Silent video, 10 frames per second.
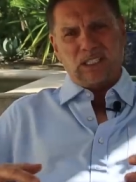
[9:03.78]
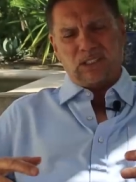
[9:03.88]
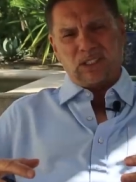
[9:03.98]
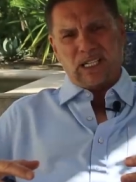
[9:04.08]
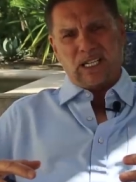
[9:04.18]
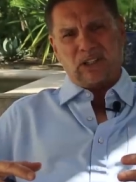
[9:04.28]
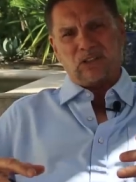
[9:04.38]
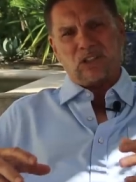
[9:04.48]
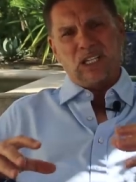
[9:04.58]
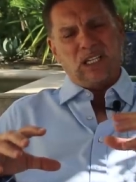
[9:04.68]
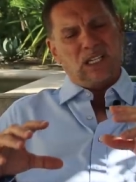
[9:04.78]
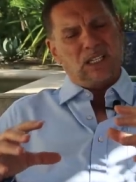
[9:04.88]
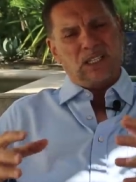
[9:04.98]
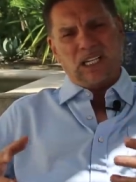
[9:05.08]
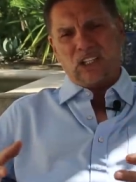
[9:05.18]
into the house. In
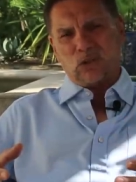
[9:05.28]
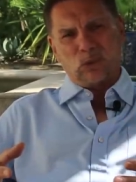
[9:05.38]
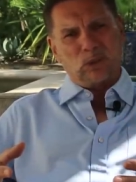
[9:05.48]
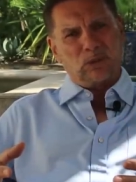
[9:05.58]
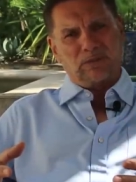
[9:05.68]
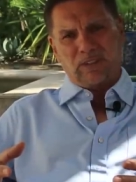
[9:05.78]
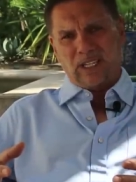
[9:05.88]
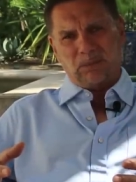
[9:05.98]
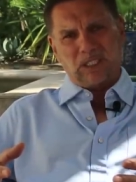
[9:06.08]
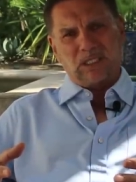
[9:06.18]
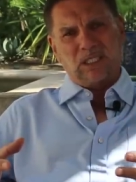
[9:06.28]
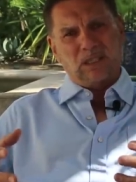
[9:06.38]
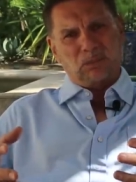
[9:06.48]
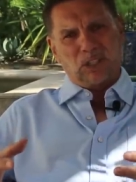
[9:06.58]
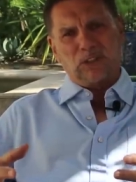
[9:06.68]
the house, we were a family
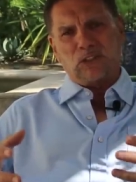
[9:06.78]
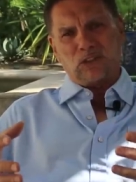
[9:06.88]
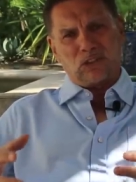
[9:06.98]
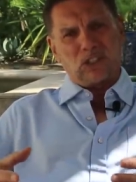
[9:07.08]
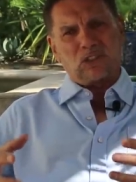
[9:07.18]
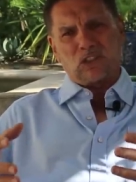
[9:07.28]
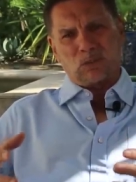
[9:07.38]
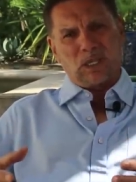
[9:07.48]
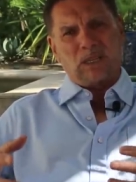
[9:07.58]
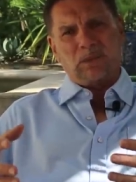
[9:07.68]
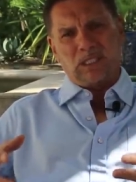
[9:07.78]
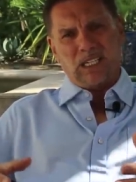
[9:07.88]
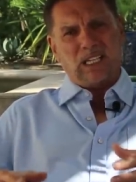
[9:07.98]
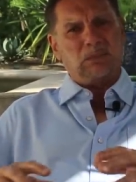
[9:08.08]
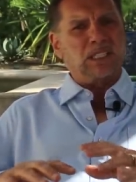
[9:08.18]
brothers and sisters, mom and
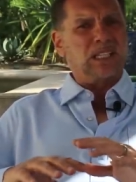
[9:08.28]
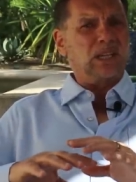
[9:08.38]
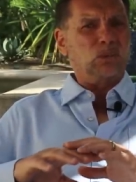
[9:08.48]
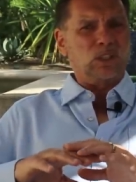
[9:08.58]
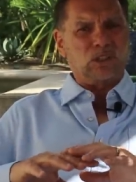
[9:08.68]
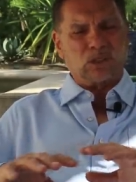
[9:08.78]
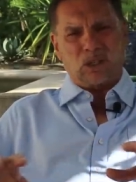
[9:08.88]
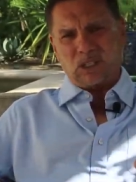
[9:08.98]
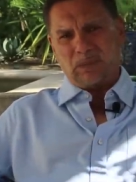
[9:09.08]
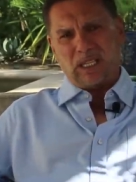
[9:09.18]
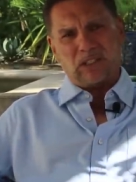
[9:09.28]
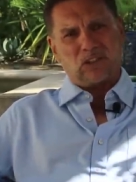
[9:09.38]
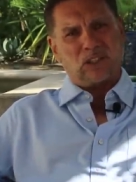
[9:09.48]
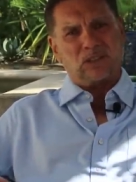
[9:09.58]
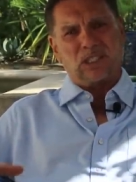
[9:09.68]
dad. My dad wouldn't talk about his
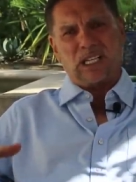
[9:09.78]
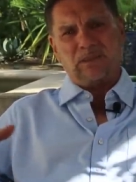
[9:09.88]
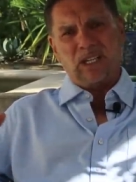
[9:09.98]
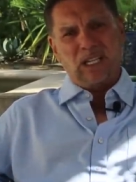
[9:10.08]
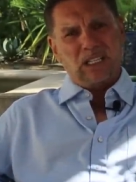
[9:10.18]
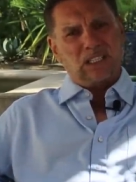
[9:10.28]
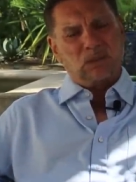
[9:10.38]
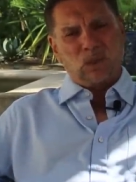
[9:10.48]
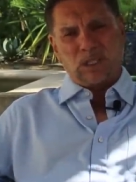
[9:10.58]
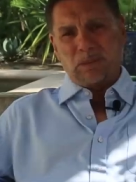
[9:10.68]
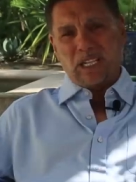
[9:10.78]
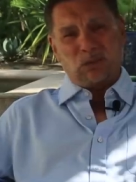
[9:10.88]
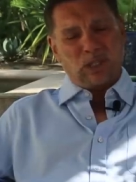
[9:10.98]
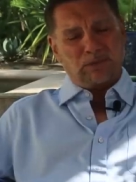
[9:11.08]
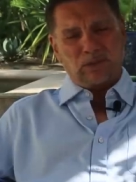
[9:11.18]
other life, didn't want to make
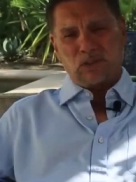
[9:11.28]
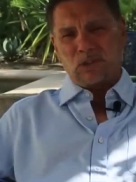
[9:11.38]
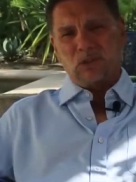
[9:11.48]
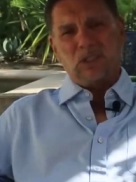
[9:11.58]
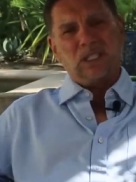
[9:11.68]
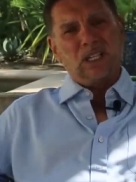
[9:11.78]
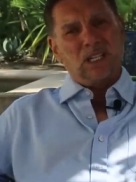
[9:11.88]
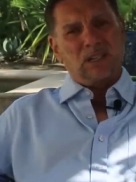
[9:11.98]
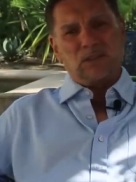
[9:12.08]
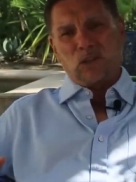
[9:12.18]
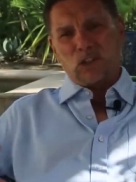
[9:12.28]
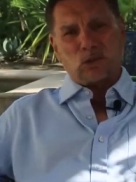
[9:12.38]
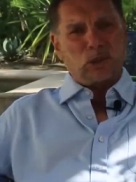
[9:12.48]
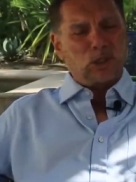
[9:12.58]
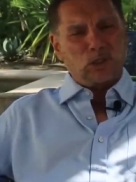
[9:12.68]
reference to it. Of course,
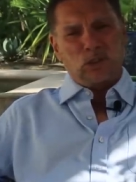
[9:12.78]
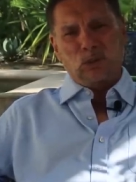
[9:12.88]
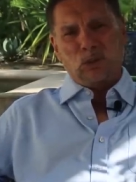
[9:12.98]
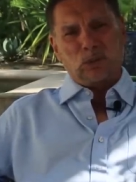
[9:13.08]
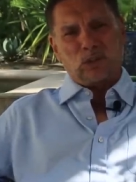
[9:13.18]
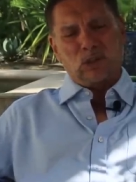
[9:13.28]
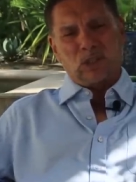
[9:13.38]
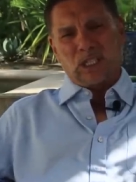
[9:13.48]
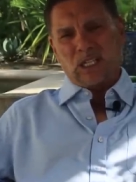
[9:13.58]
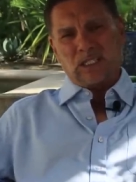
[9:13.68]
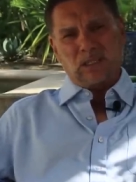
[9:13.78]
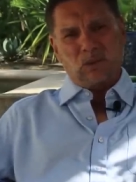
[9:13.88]
we all knew what was going on in a